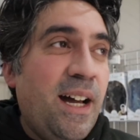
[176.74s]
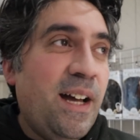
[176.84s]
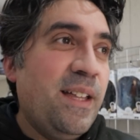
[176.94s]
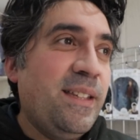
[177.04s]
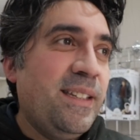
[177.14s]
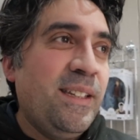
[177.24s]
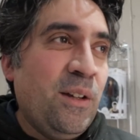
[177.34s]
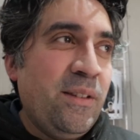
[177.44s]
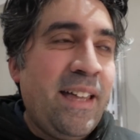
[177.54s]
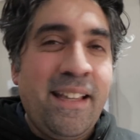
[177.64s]
You
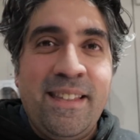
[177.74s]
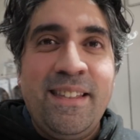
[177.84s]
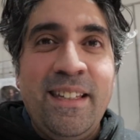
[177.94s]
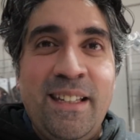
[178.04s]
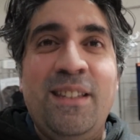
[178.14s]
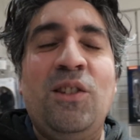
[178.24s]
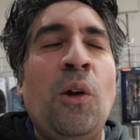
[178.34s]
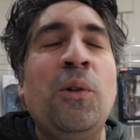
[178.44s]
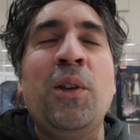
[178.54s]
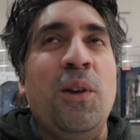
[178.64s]
know, that's
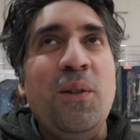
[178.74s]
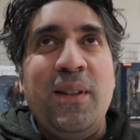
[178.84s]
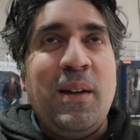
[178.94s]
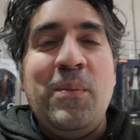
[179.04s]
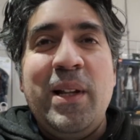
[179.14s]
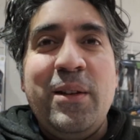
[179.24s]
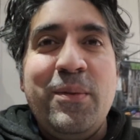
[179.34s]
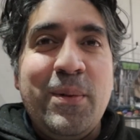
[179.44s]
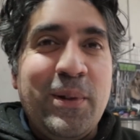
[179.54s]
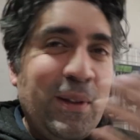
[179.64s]
so cute, it's unbelievable.